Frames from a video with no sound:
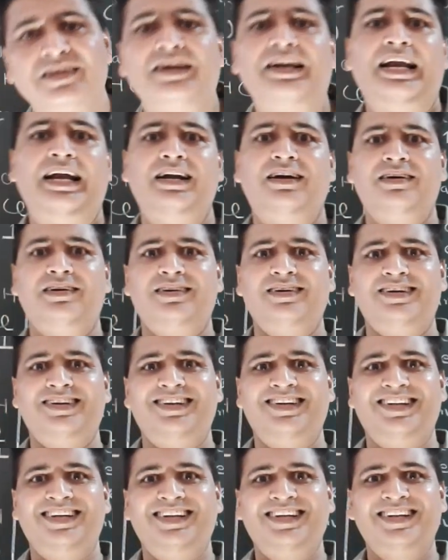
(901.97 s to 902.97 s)
red.
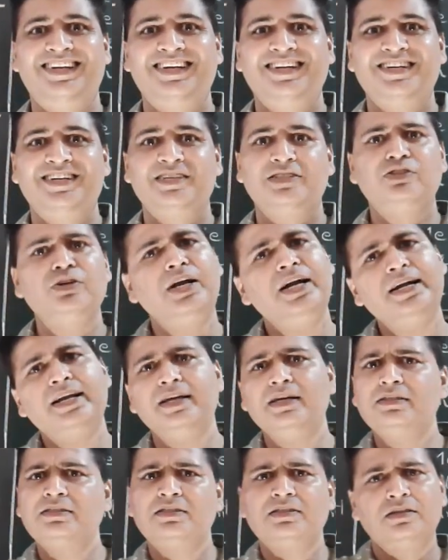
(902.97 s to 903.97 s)
So it
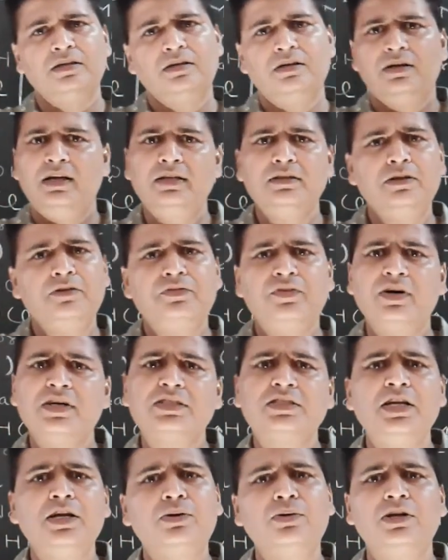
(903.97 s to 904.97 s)
is in the
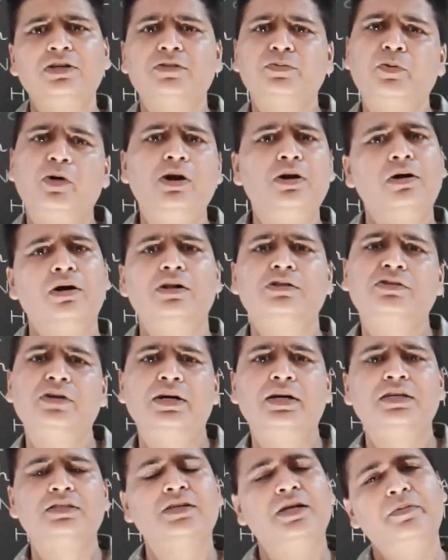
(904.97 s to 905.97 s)
first equivalence point also
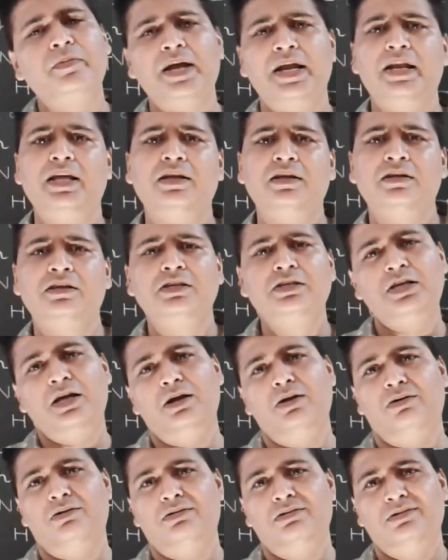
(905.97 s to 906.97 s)
it is remaining
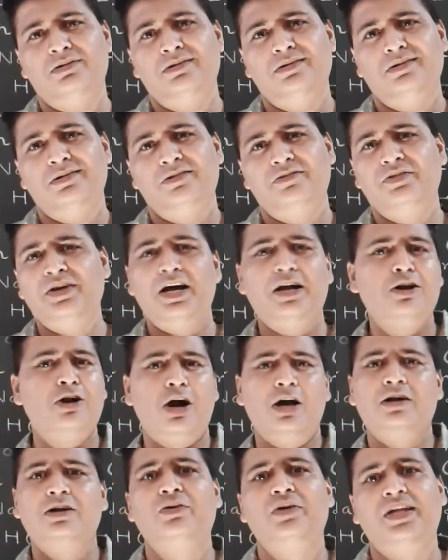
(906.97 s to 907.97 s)
yellow. We are
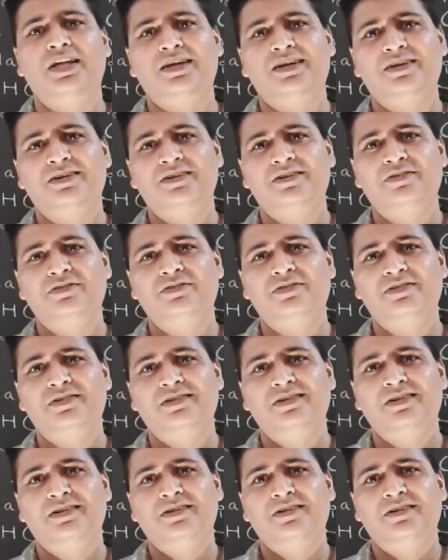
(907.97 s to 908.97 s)
not knowing.
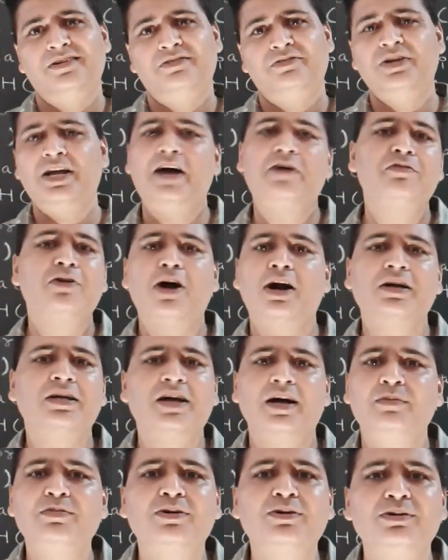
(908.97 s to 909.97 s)
We have not
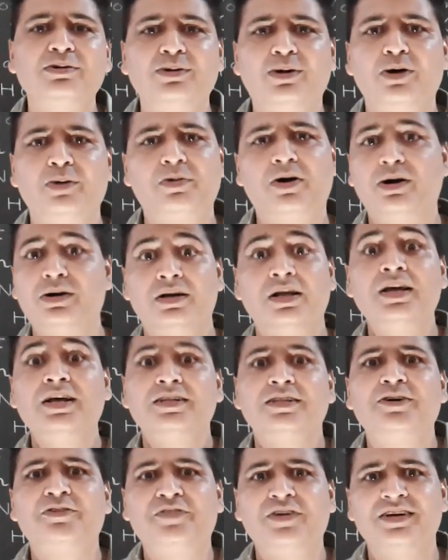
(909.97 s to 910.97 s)
come to know
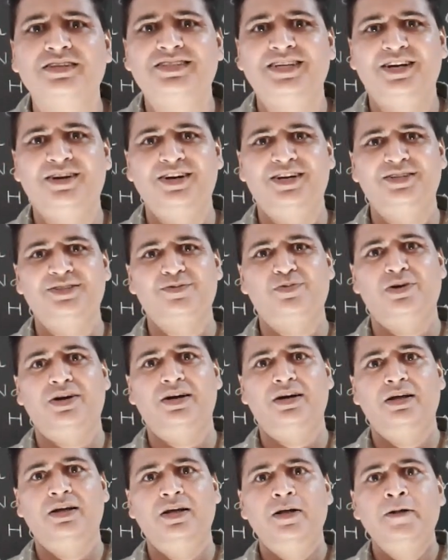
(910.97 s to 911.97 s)
about the first equivalence
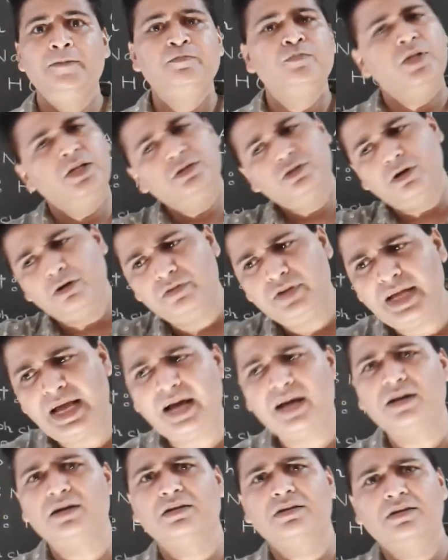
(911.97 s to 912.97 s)
point. So we
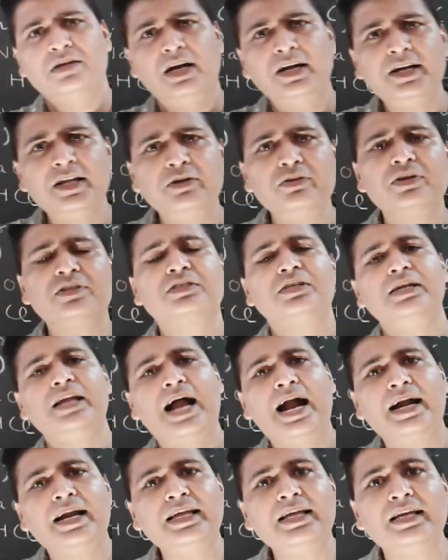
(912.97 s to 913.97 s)
are continuously
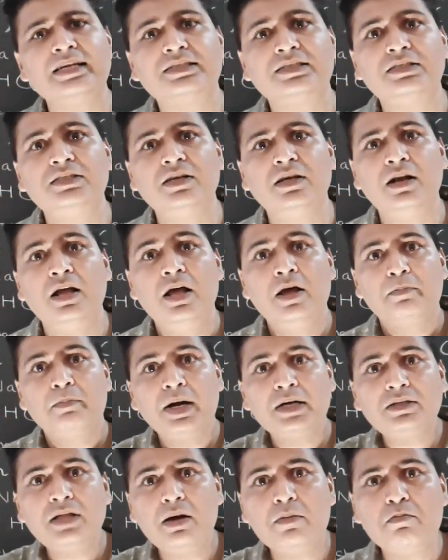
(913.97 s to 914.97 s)
adding HCl,
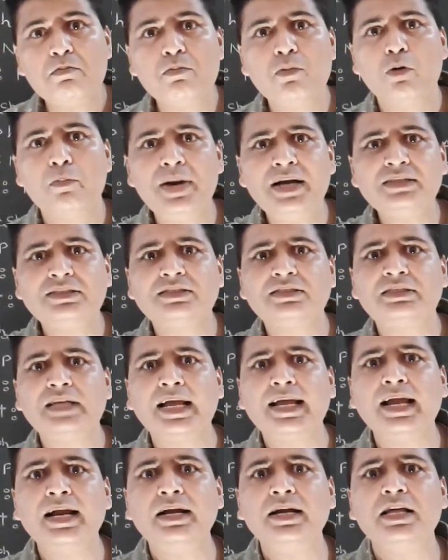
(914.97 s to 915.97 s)
but the moment
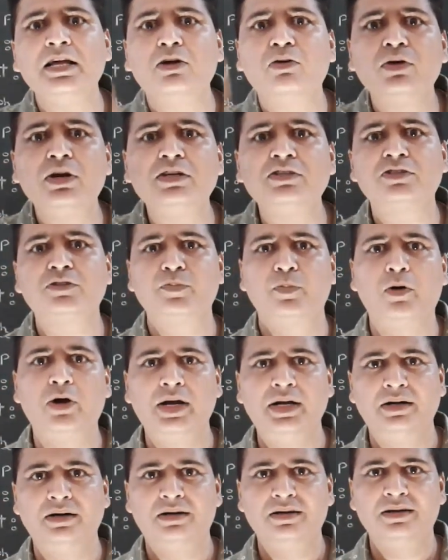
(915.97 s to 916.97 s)
second equivalence
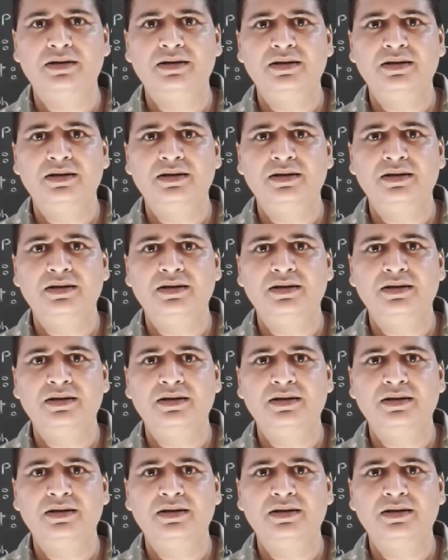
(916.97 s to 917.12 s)
point,